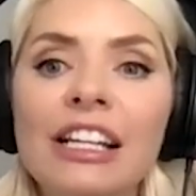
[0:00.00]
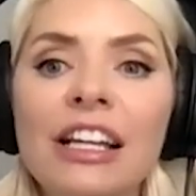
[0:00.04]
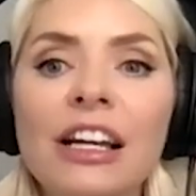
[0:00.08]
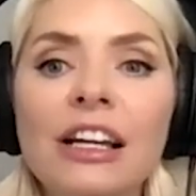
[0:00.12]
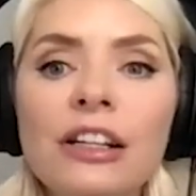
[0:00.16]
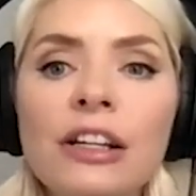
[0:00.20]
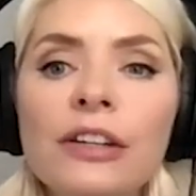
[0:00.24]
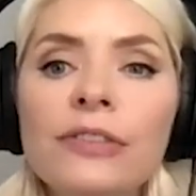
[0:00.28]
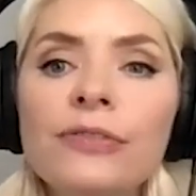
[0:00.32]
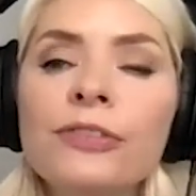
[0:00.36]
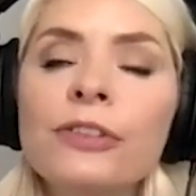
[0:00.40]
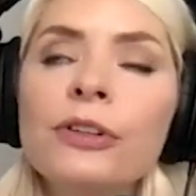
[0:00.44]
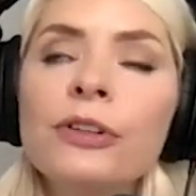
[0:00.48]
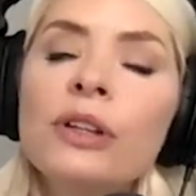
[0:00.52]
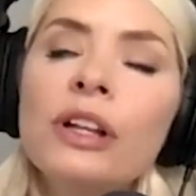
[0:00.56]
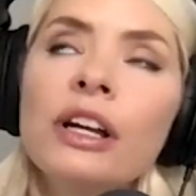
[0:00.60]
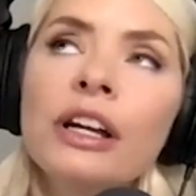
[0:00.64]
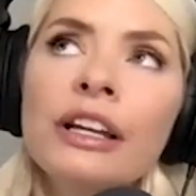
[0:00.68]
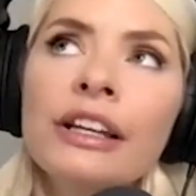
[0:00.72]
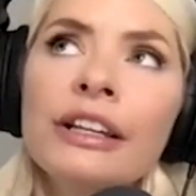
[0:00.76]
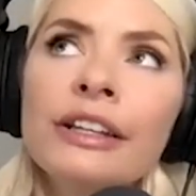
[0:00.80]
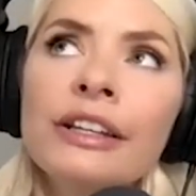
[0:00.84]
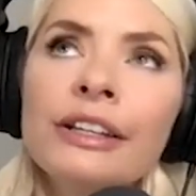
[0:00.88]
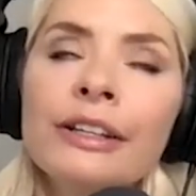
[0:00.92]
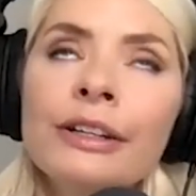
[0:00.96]
And I feel
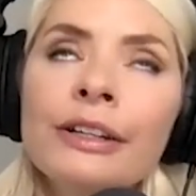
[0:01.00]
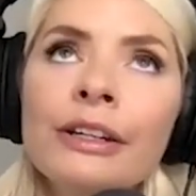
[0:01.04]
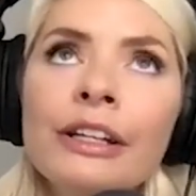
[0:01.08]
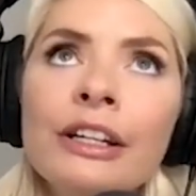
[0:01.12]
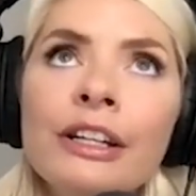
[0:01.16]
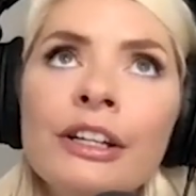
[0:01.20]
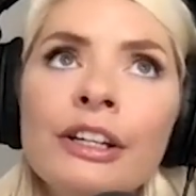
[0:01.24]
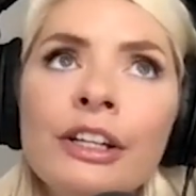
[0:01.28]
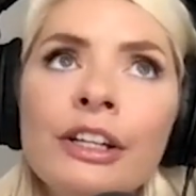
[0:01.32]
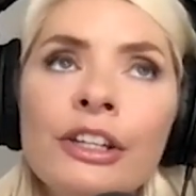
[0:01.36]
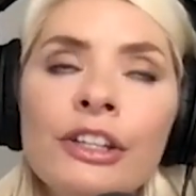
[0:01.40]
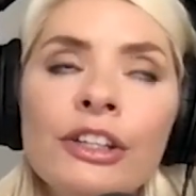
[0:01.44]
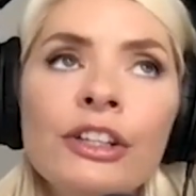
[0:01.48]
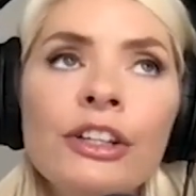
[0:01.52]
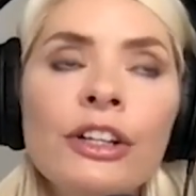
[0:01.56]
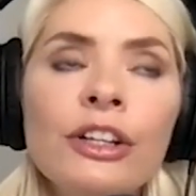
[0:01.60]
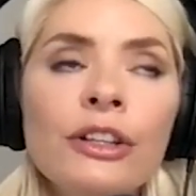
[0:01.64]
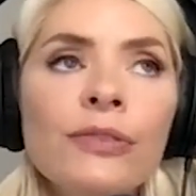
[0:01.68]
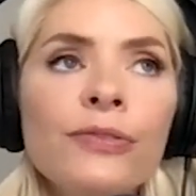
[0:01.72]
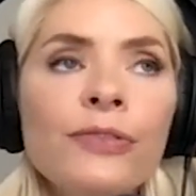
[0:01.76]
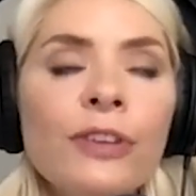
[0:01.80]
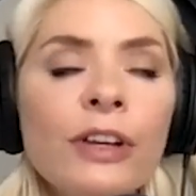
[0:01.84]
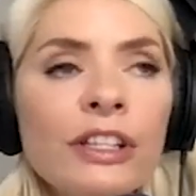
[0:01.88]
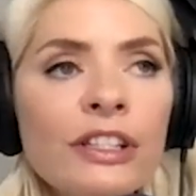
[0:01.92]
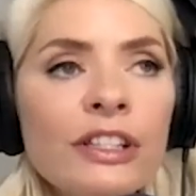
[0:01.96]
like, you know, the
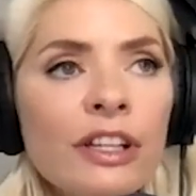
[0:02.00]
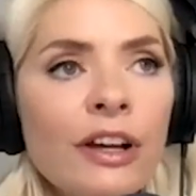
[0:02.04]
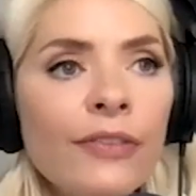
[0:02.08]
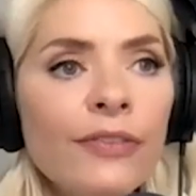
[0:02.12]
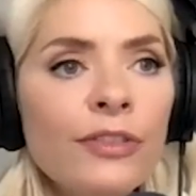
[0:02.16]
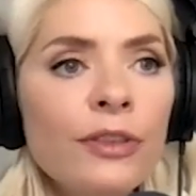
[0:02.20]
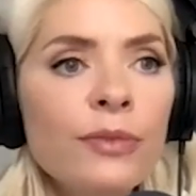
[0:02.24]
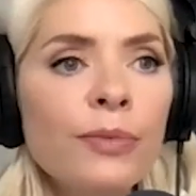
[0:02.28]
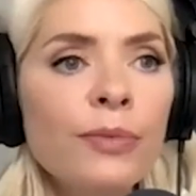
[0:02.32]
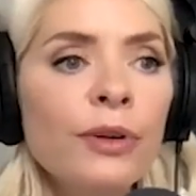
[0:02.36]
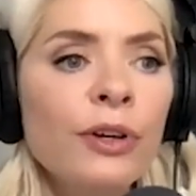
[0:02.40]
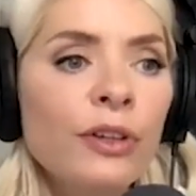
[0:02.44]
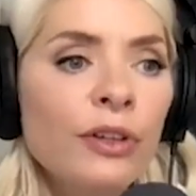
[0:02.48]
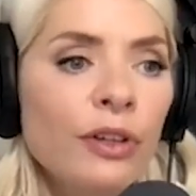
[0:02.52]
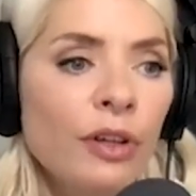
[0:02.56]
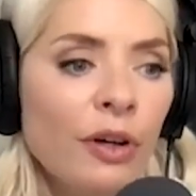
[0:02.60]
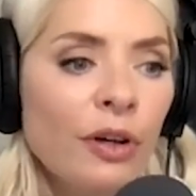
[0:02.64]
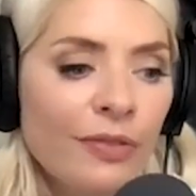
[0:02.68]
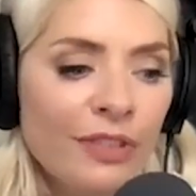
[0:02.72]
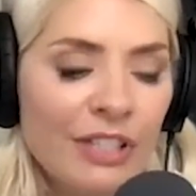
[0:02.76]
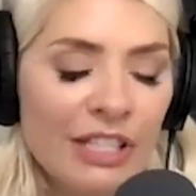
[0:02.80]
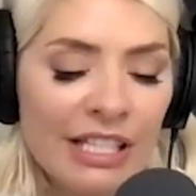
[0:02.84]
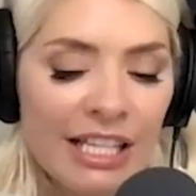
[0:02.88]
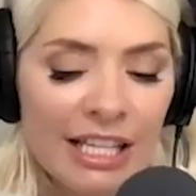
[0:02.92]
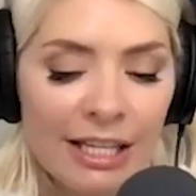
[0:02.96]
first half of the book,
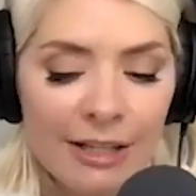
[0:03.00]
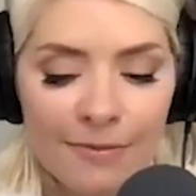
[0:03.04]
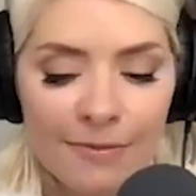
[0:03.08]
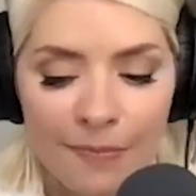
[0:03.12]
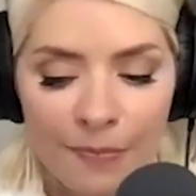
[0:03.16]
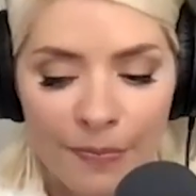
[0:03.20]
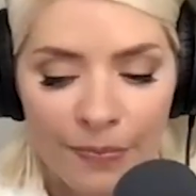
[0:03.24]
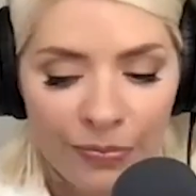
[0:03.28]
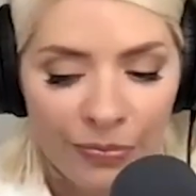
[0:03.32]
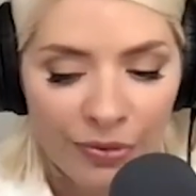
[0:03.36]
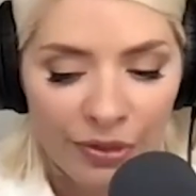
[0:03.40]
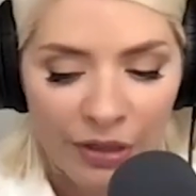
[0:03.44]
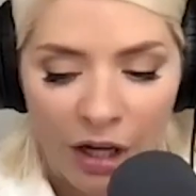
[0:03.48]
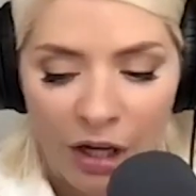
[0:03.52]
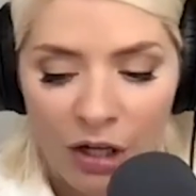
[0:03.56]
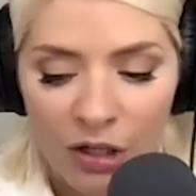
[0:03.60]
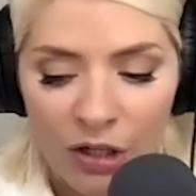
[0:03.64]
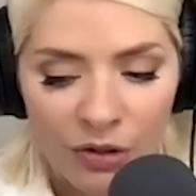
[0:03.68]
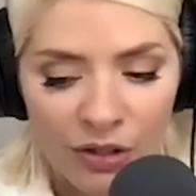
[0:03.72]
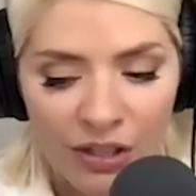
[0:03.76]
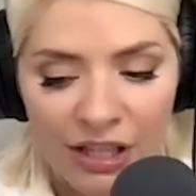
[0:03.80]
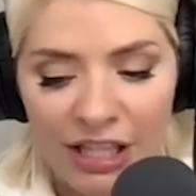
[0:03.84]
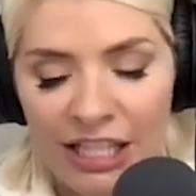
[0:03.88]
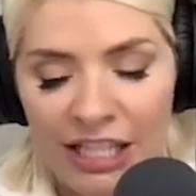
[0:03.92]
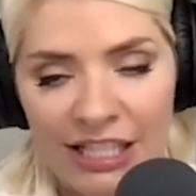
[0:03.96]
obviously, a
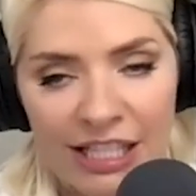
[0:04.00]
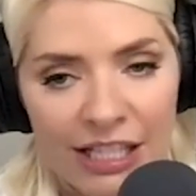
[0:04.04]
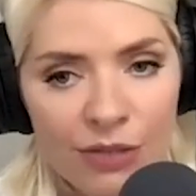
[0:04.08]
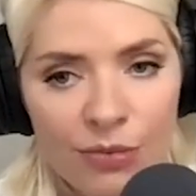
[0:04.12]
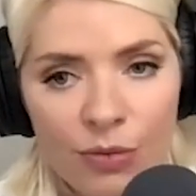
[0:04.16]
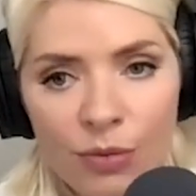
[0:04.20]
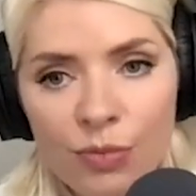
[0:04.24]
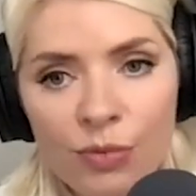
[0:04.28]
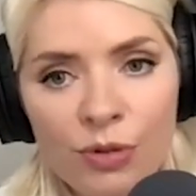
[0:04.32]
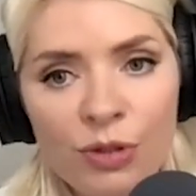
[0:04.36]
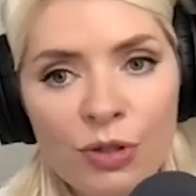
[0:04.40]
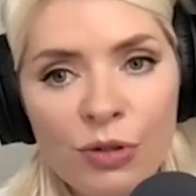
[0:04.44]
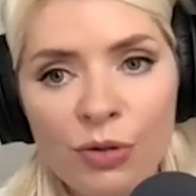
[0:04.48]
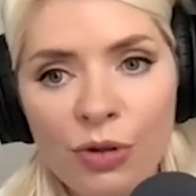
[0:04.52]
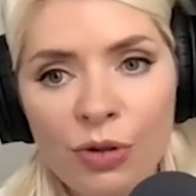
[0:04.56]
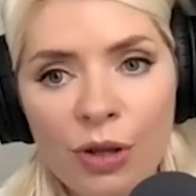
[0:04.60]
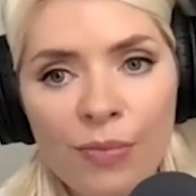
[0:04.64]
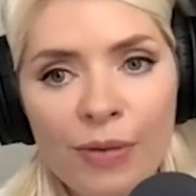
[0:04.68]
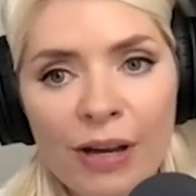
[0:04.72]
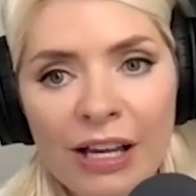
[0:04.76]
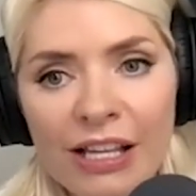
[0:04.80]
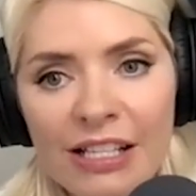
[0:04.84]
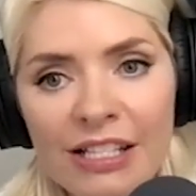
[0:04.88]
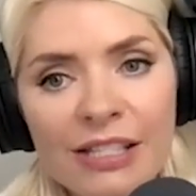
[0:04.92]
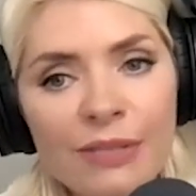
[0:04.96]
lot of these things we've been talking
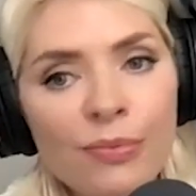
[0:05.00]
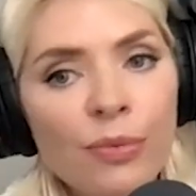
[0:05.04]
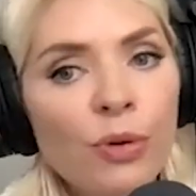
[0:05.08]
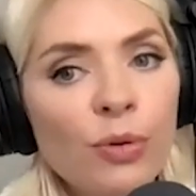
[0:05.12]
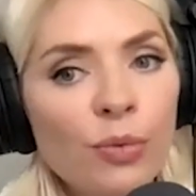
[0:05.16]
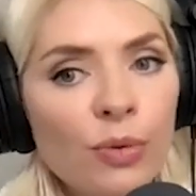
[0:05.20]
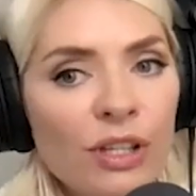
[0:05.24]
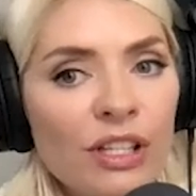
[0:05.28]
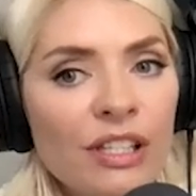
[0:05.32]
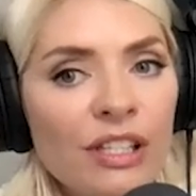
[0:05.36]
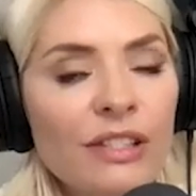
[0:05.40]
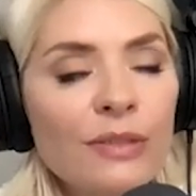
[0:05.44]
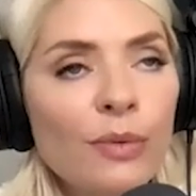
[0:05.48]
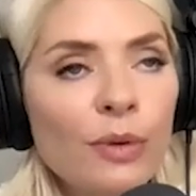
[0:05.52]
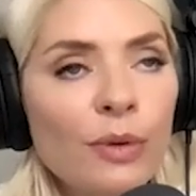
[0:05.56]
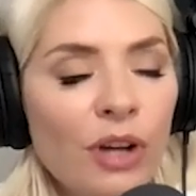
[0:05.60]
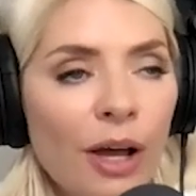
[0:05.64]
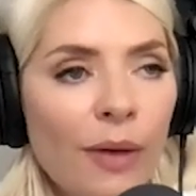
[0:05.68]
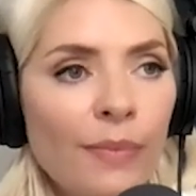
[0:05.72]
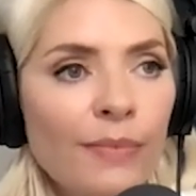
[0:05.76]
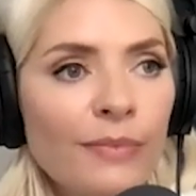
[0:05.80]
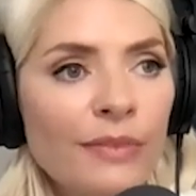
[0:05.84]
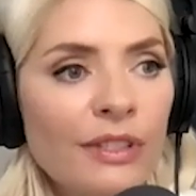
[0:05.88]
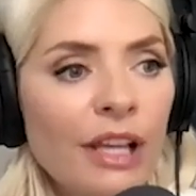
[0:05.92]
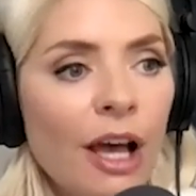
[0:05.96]
about is what
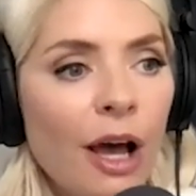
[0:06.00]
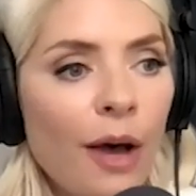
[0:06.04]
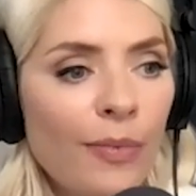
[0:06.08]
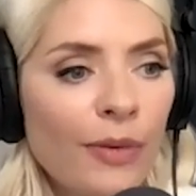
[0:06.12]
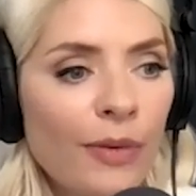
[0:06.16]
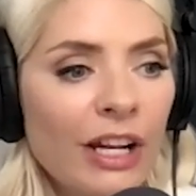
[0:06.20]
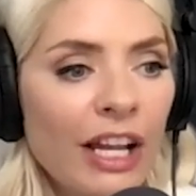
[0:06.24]
comes up.